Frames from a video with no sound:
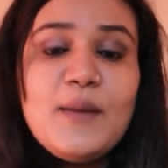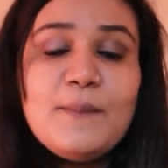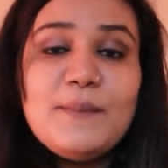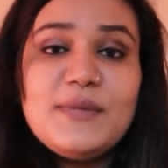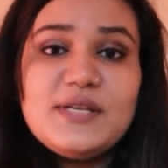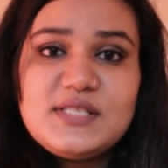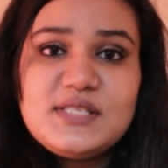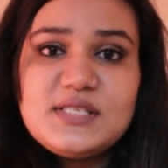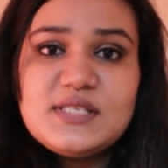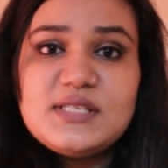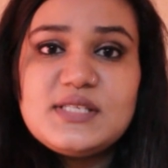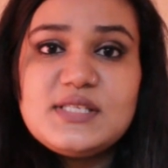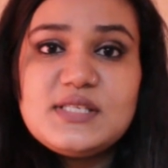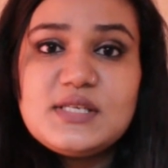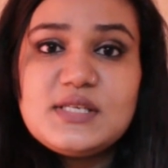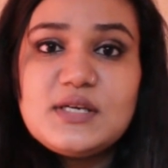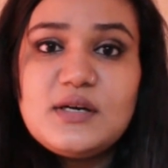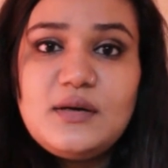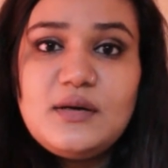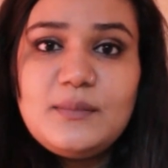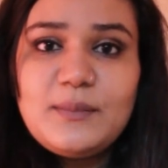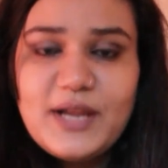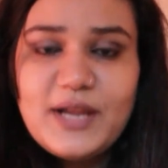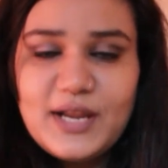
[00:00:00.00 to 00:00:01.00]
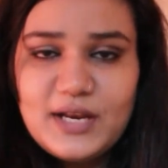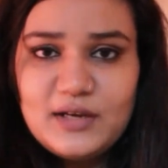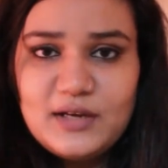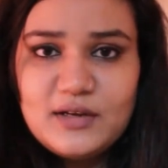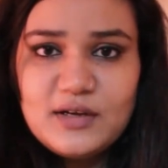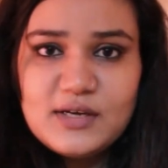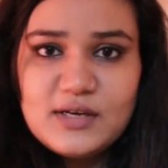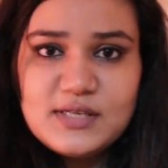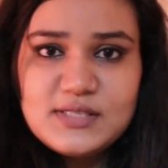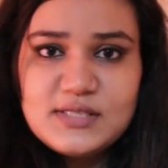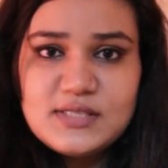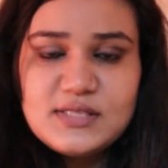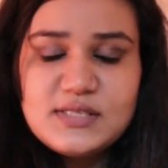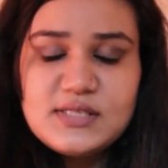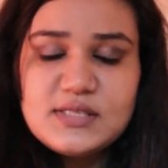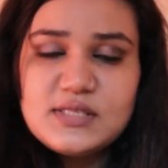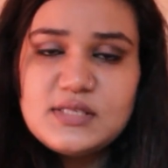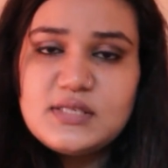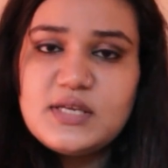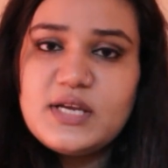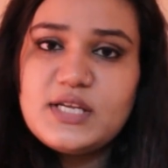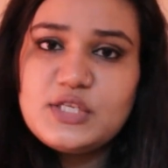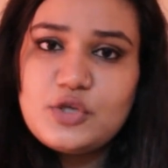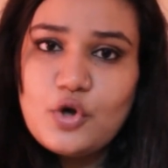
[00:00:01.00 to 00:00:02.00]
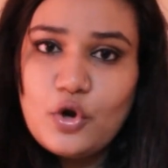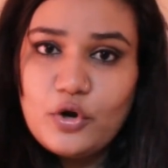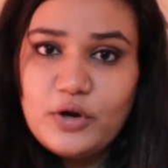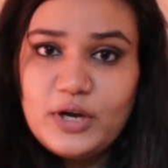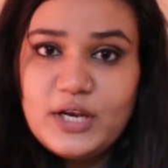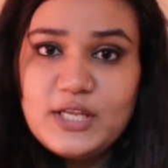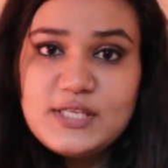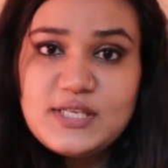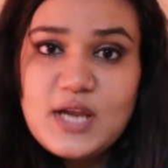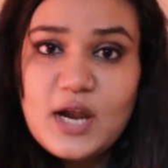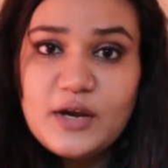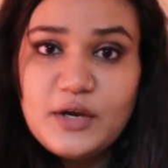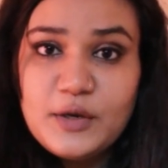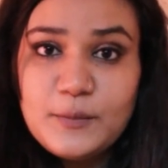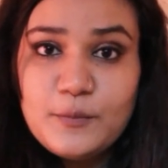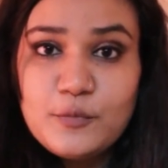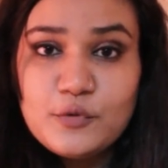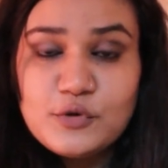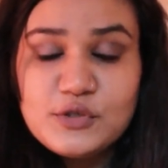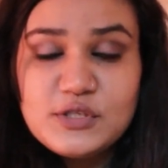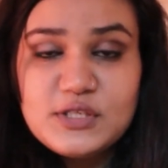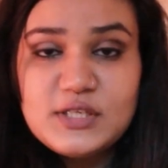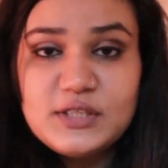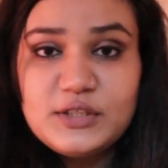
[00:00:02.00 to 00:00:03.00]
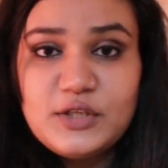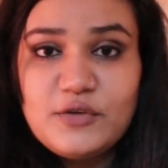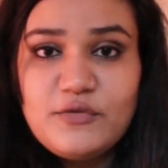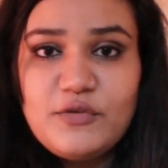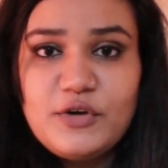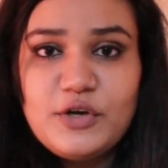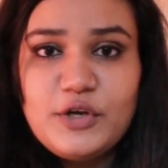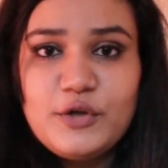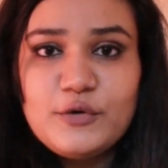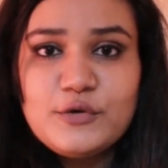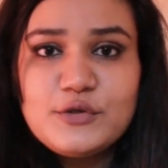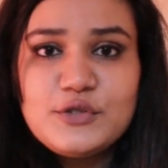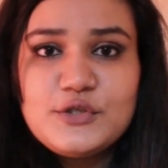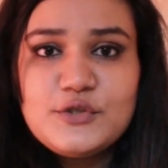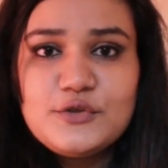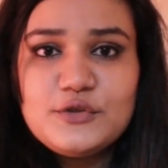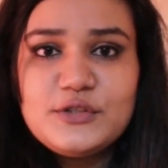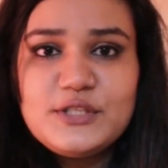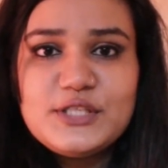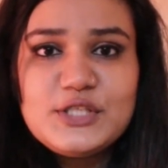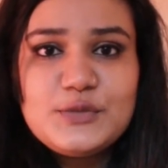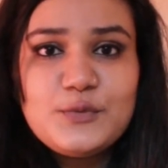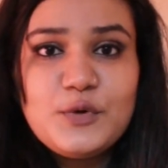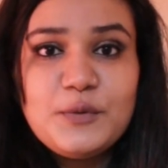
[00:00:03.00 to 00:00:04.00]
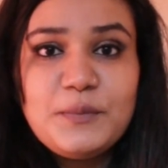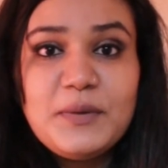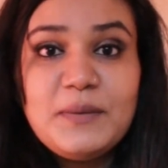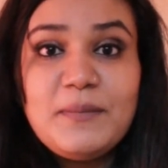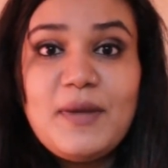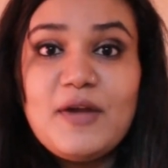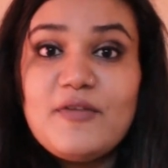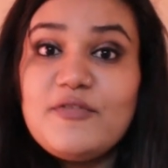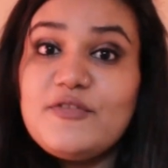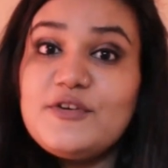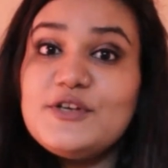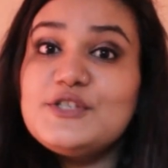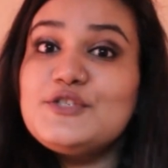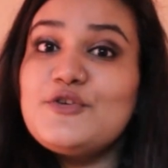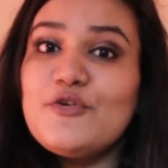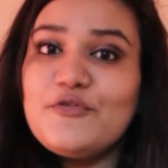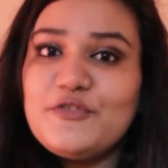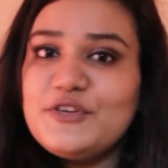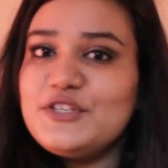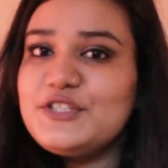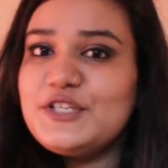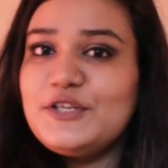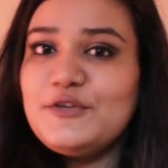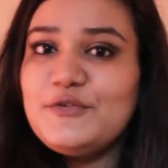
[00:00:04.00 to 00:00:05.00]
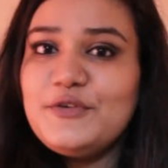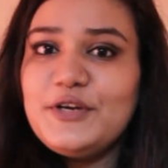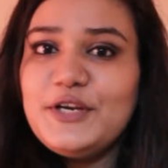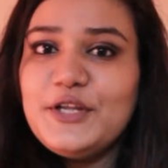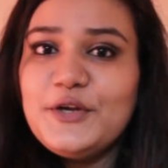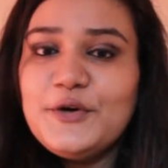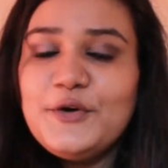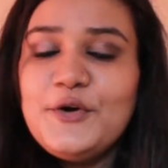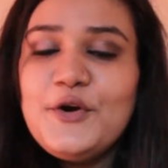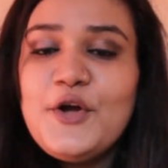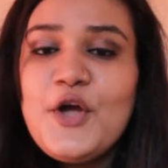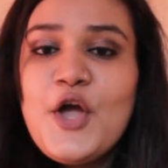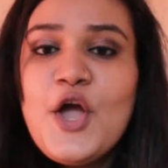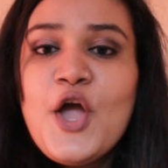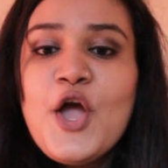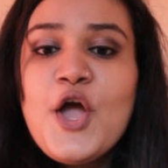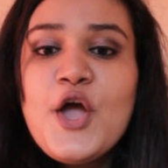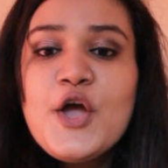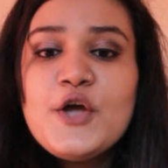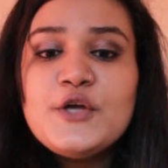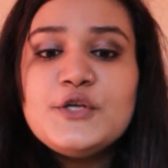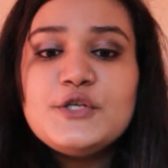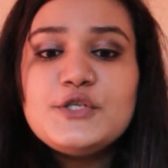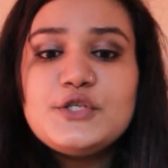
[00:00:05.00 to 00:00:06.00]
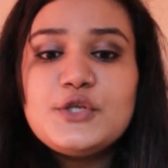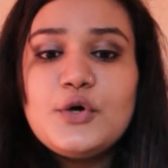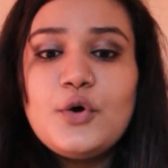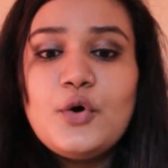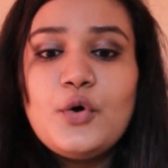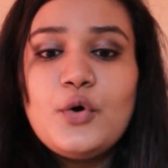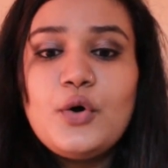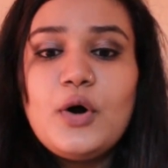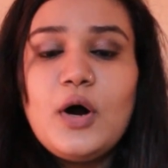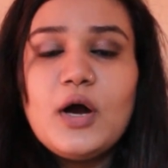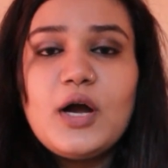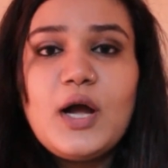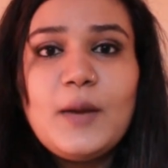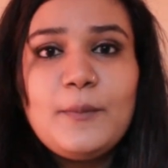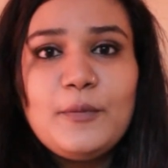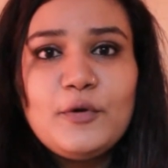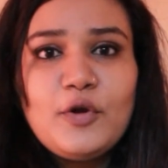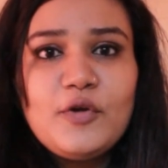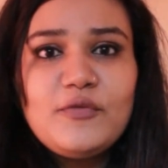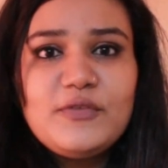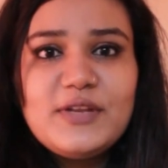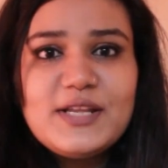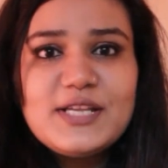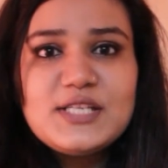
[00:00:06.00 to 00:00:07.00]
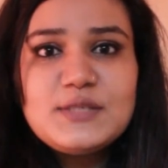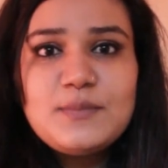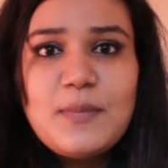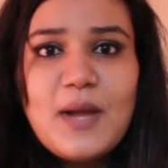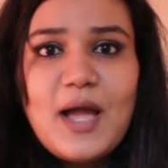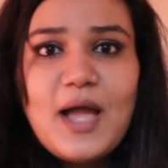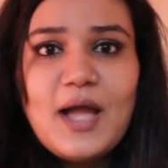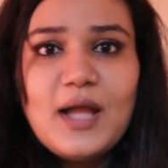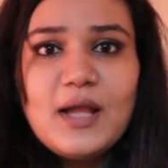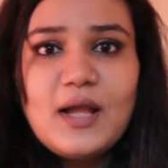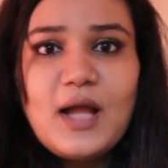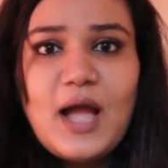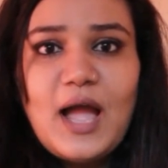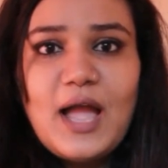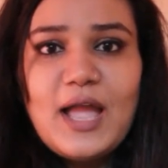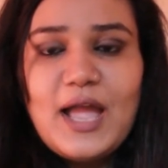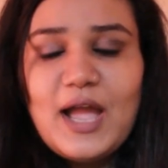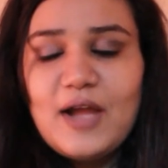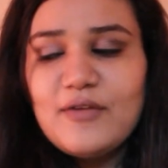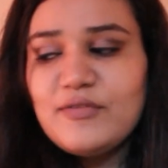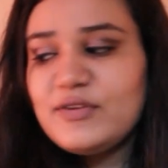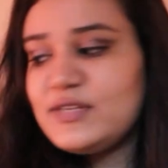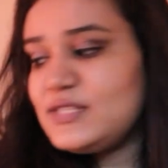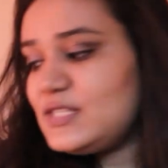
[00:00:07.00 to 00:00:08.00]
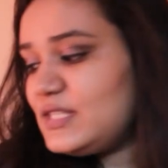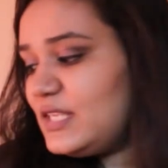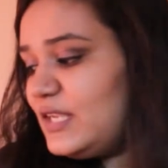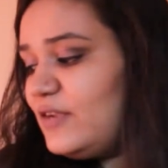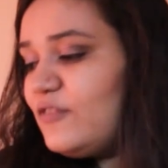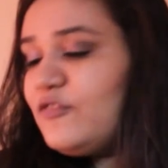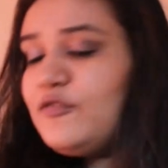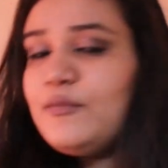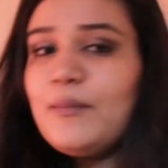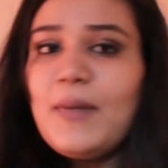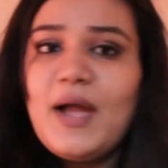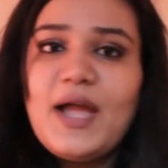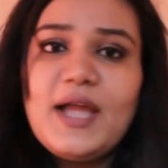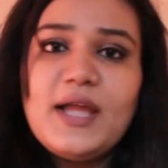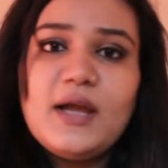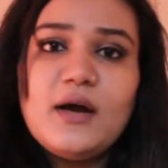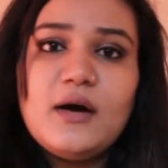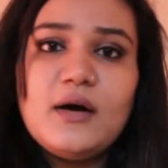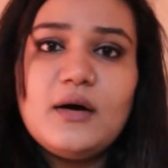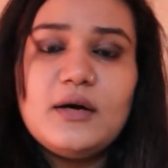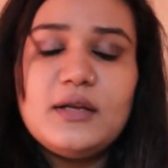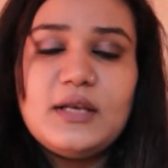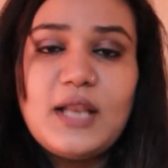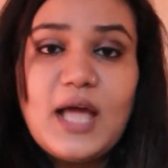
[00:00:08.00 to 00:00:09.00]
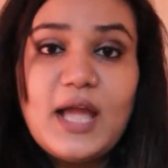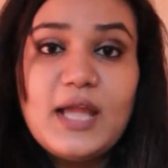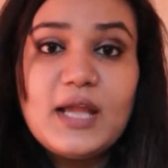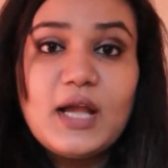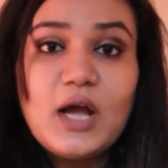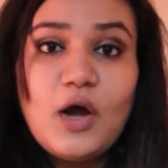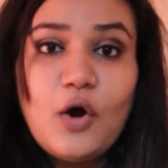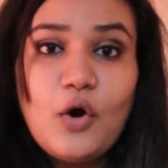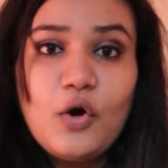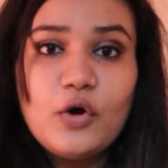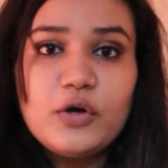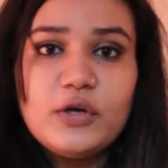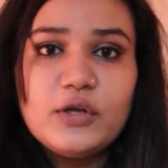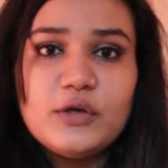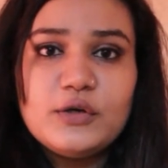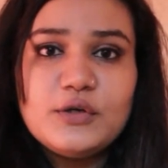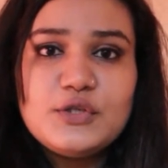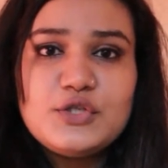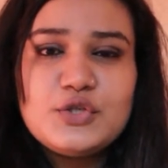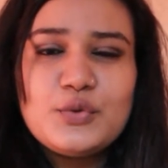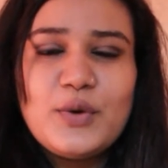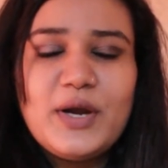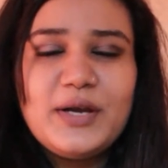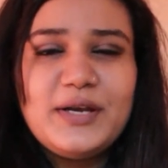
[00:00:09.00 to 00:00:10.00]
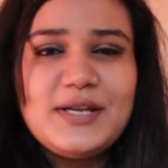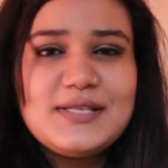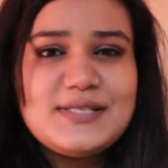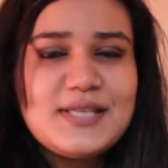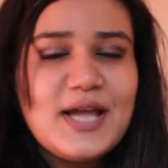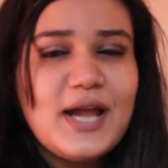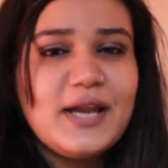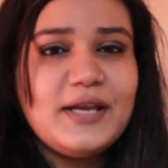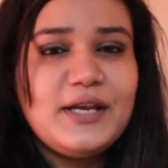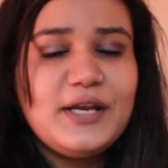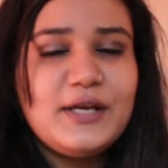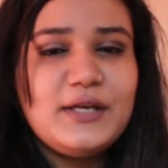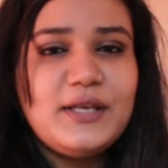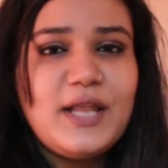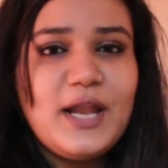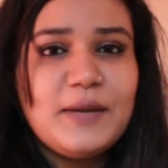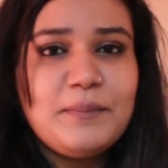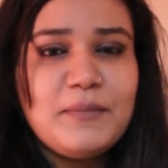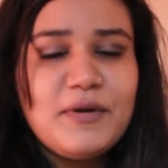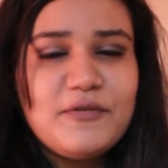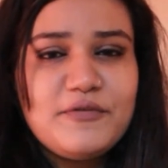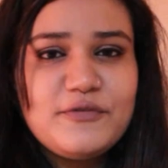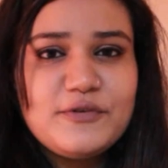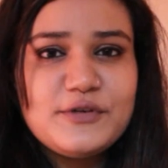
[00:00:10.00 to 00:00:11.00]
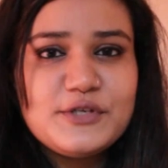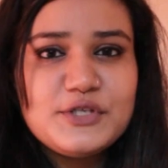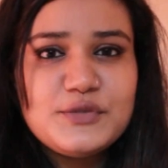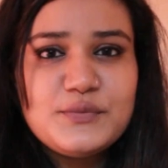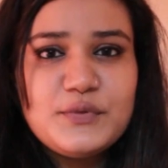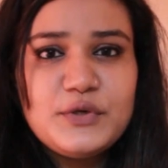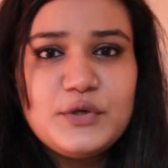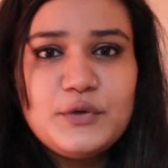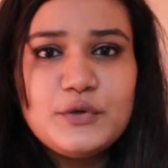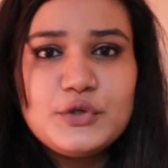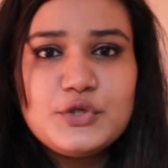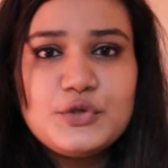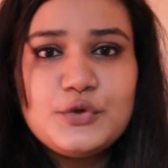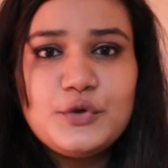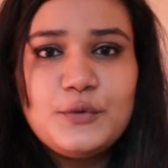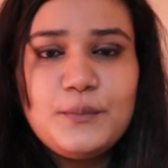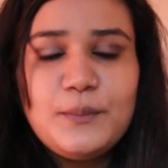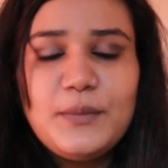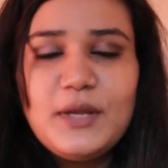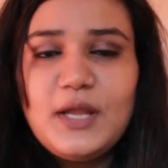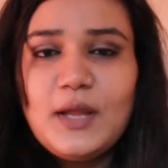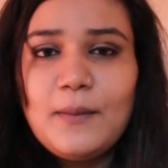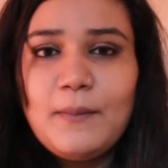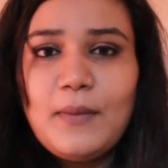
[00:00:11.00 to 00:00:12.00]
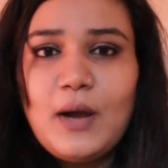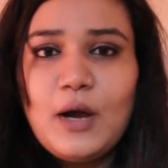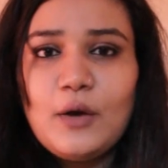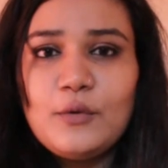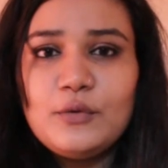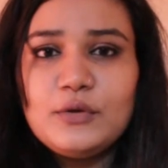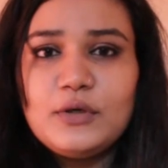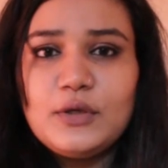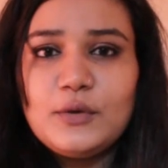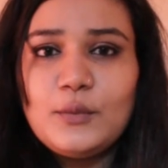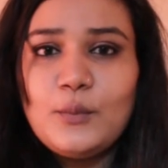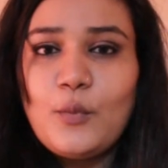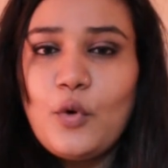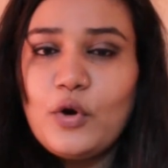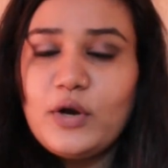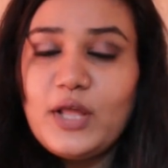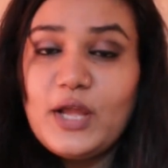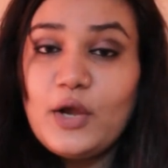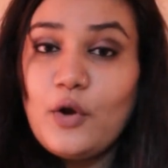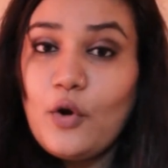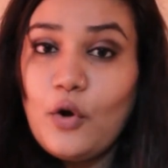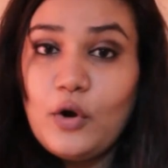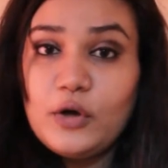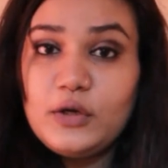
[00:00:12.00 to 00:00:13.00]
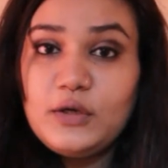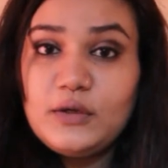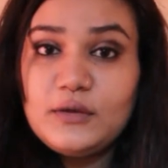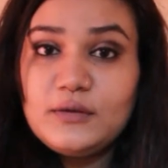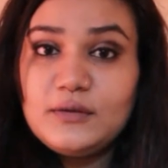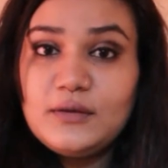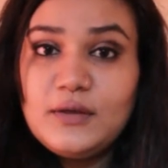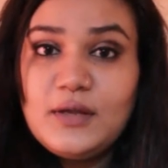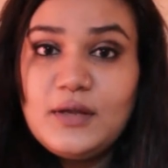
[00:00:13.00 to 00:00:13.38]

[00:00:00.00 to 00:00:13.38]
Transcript: my sister, my elder cousin sister, has already started posting the videos. So this would be my first official video. So a couple of days back I have received my uh, Nykaa order, so I decided that my first video should be about what I got